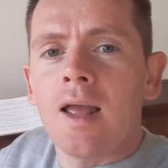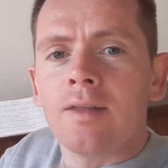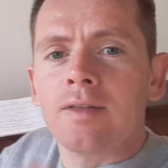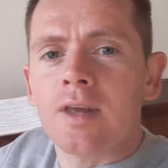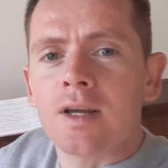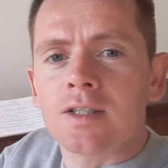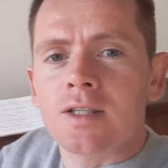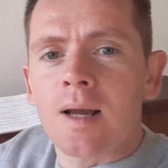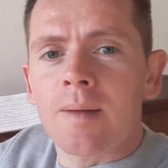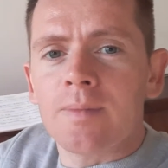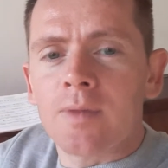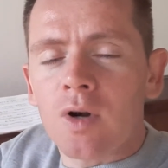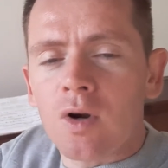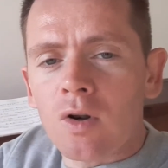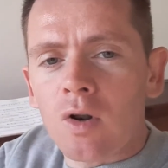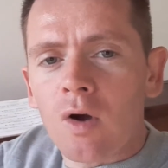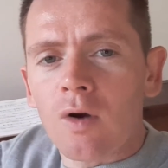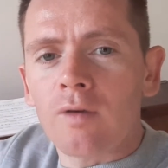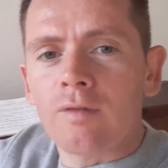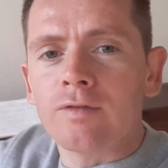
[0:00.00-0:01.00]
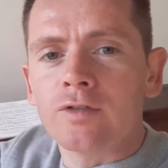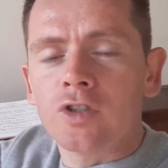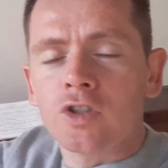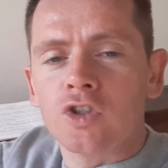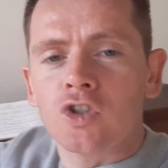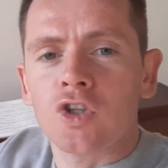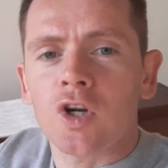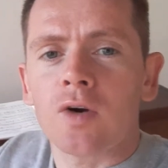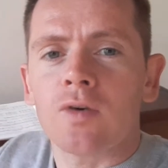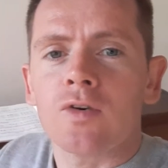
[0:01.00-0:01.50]
they're loved
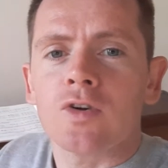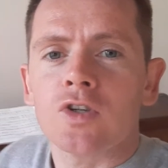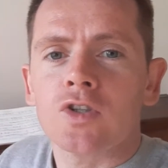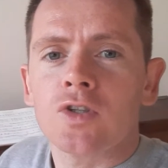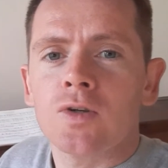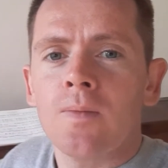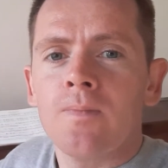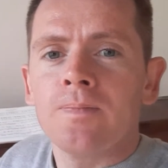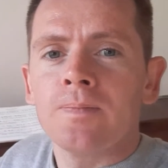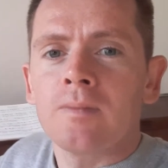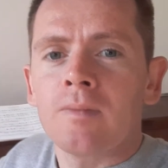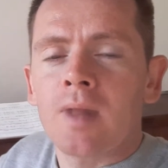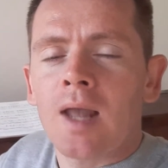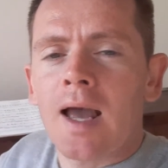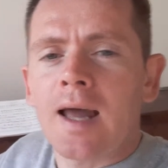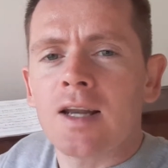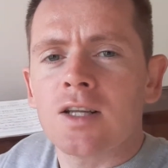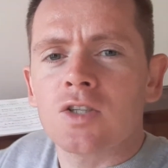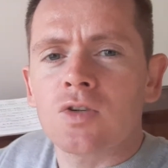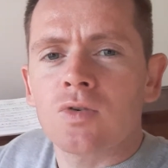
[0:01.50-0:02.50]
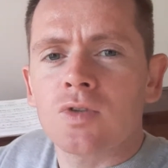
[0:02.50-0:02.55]
and cherished. And as a